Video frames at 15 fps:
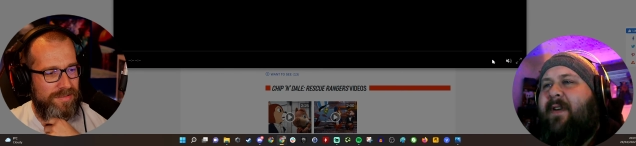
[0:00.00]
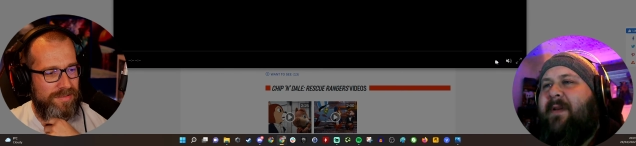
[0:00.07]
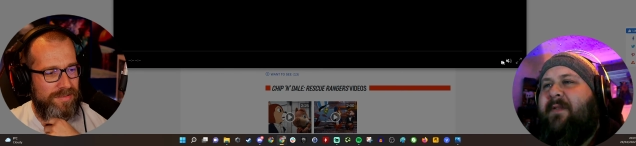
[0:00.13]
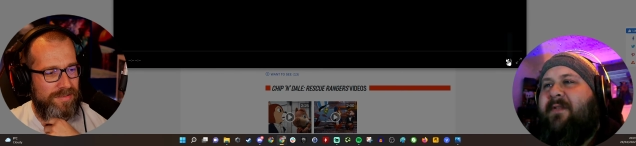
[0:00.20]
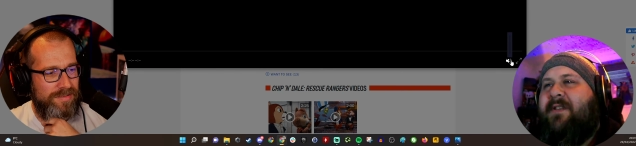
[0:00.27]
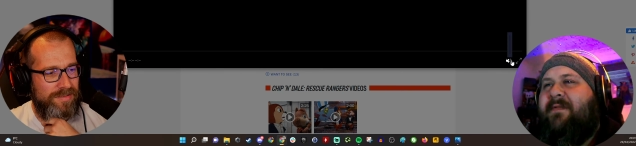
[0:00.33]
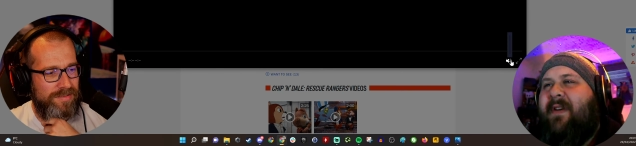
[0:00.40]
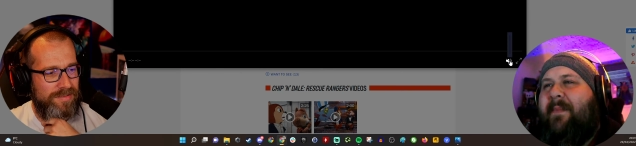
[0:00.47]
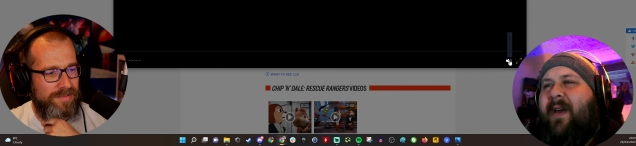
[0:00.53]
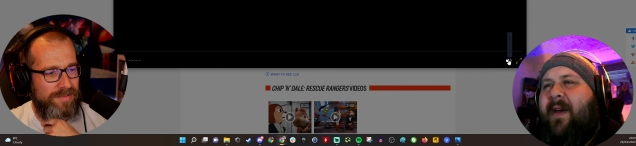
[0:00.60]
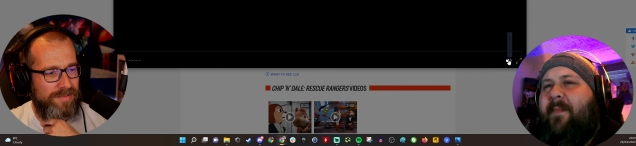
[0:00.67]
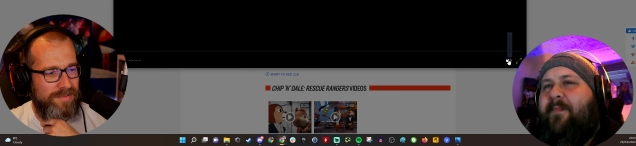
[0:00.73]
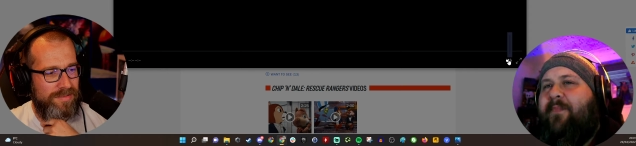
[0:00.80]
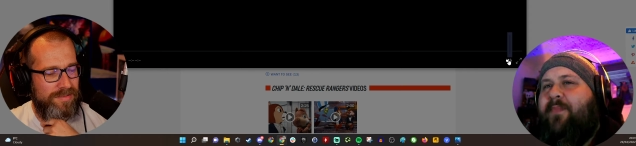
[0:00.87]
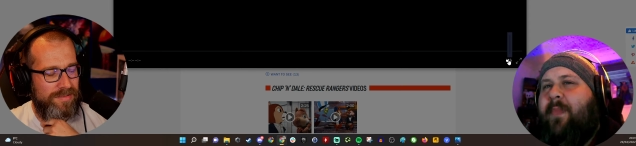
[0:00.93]
Speaker 1: Framed Roger Rabbit?
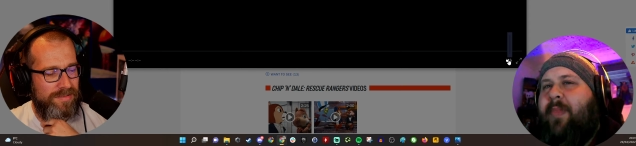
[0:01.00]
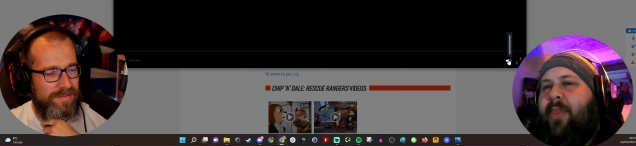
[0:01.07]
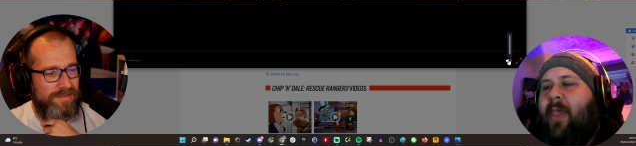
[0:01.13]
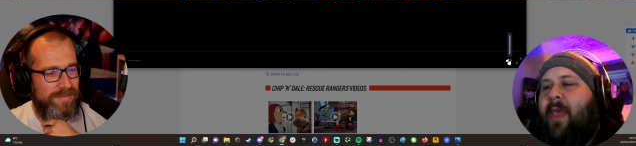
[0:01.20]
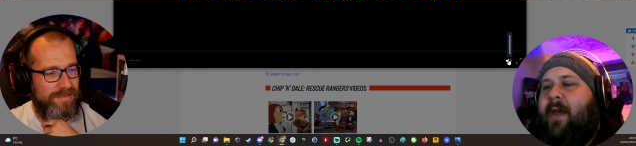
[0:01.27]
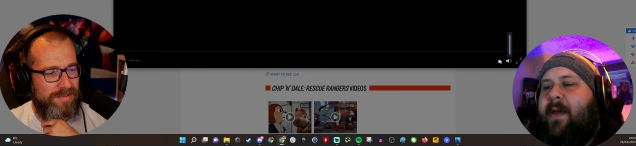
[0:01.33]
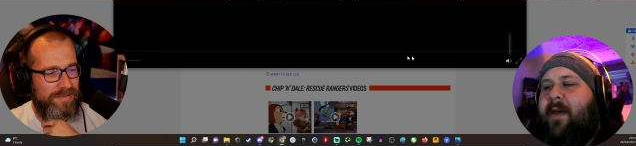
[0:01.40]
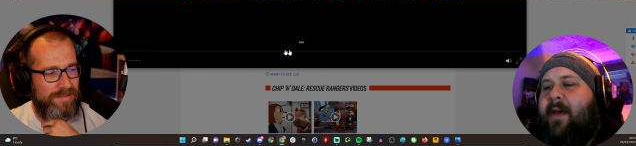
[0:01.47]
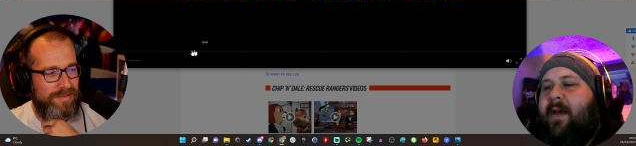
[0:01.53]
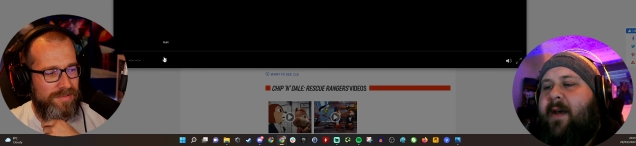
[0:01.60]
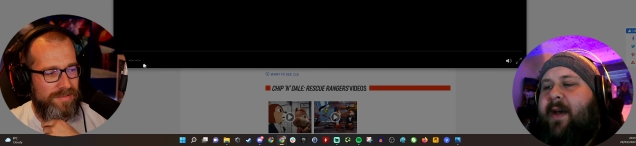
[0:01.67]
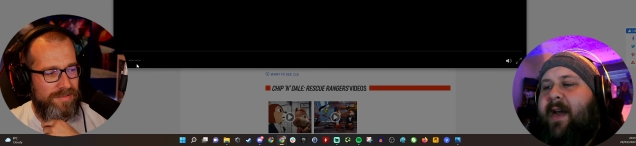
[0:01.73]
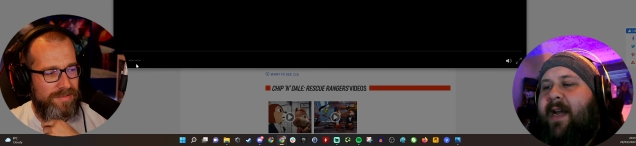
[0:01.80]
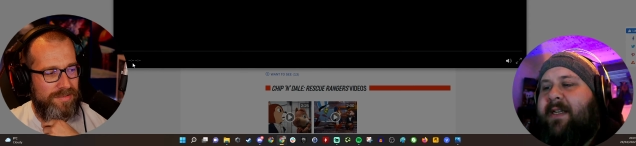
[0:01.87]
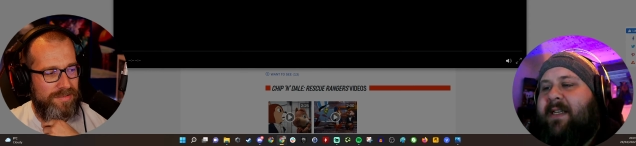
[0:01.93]

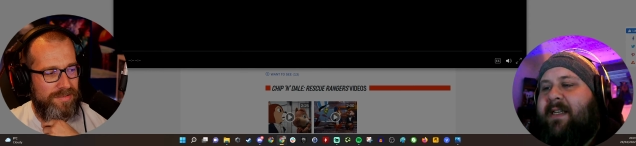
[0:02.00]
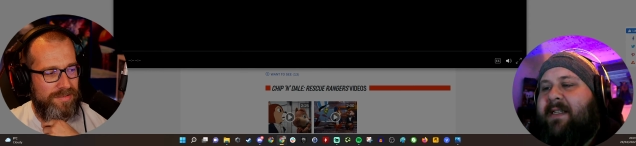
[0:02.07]
It's